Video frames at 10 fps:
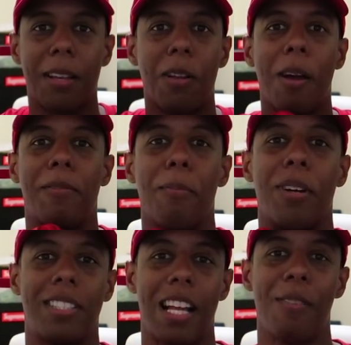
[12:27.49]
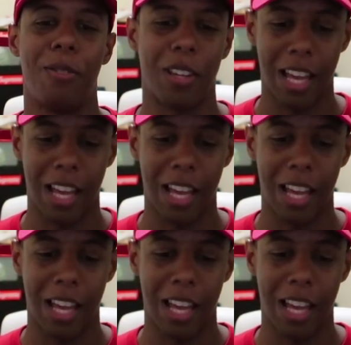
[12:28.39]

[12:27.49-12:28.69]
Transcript: I'm gonna have to bust it out for you